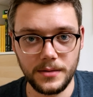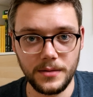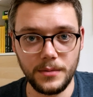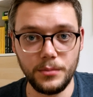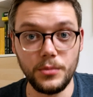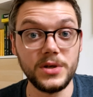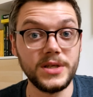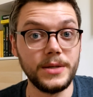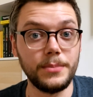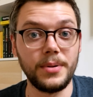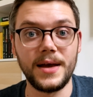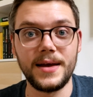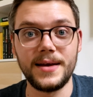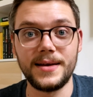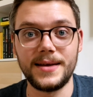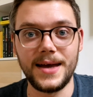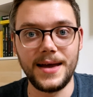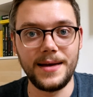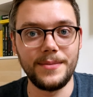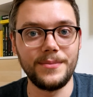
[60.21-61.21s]
multiplayer
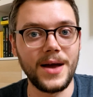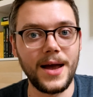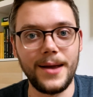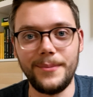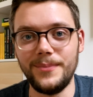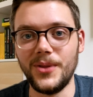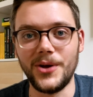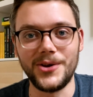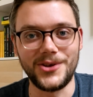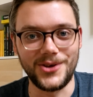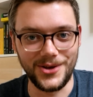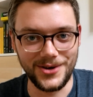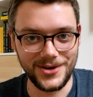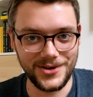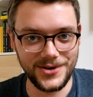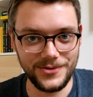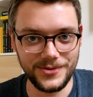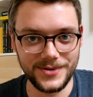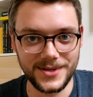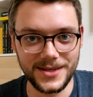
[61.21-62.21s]
game. I'm not gonna
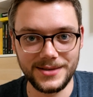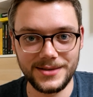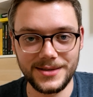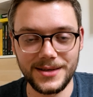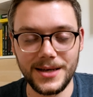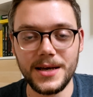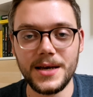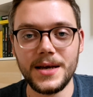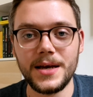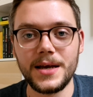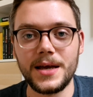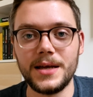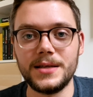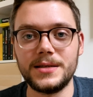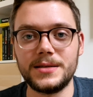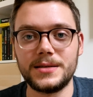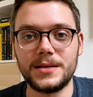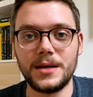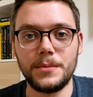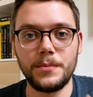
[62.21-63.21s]
do this.
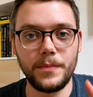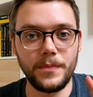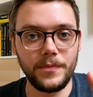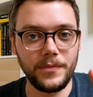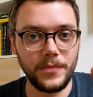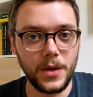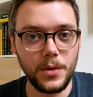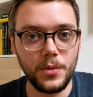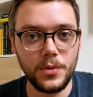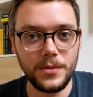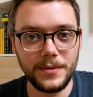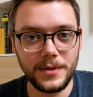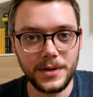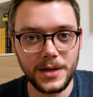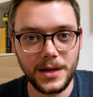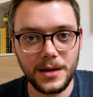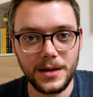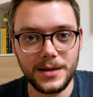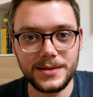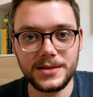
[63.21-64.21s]
It's
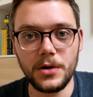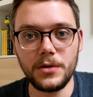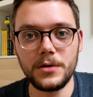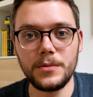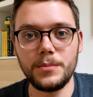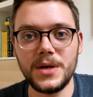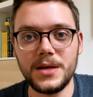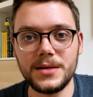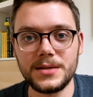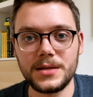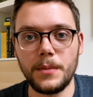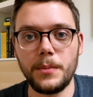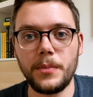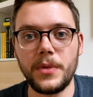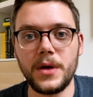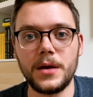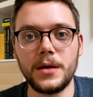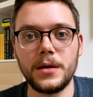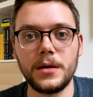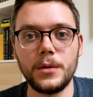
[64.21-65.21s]
gonna be
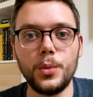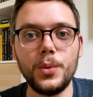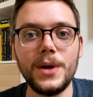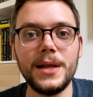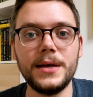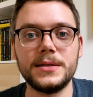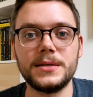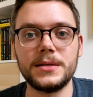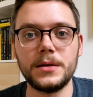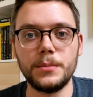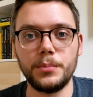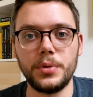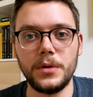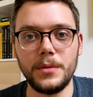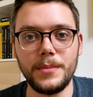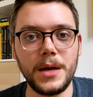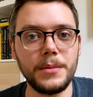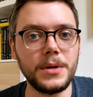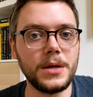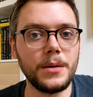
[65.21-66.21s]
something really simple,
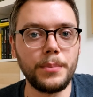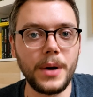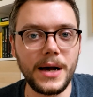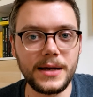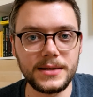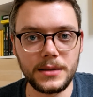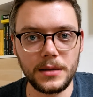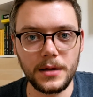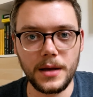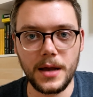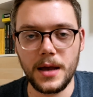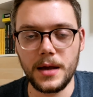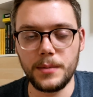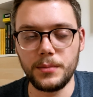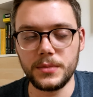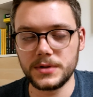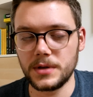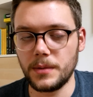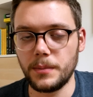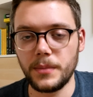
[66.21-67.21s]
maybe a puzzle game
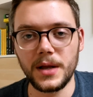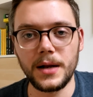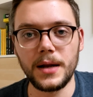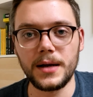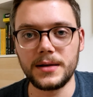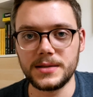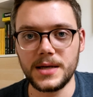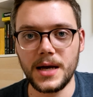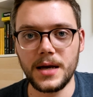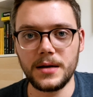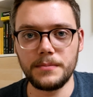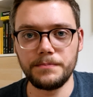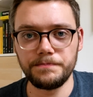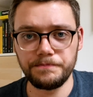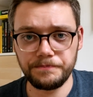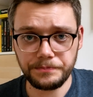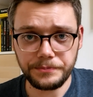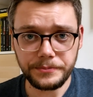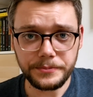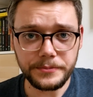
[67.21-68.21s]
or something like
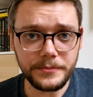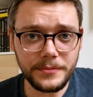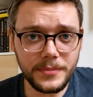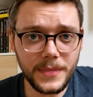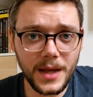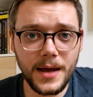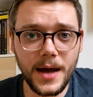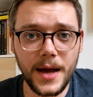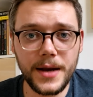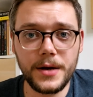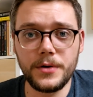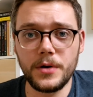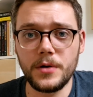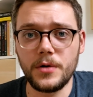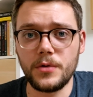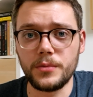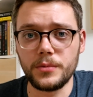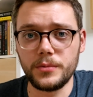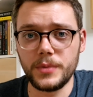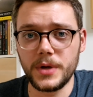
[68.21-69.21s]
that. I don't
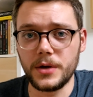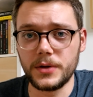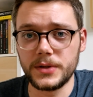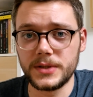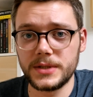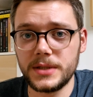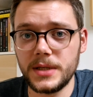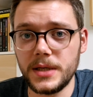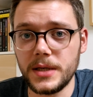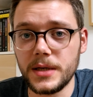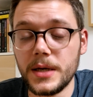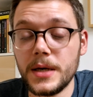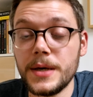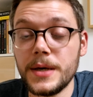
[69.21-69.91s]
know, we're gonna see.